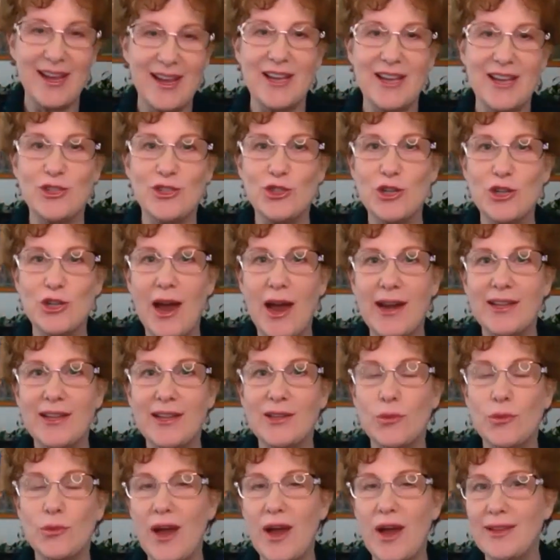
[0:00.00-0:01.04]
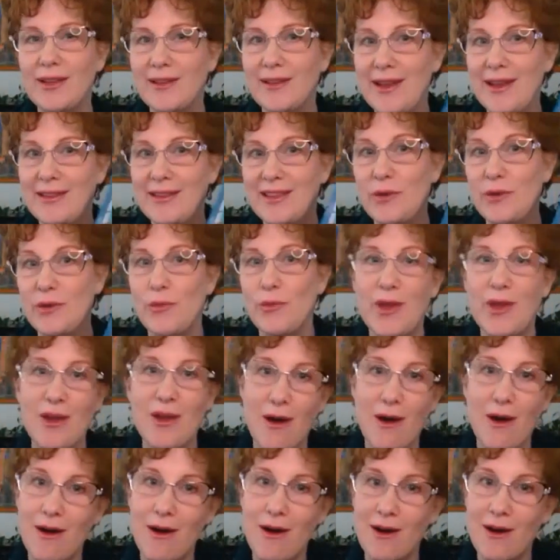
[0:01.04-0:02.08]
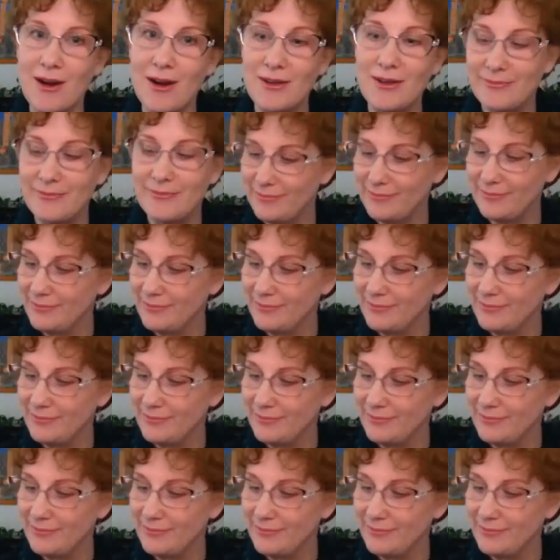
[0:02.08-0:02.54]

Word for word: and shining the white light that we are,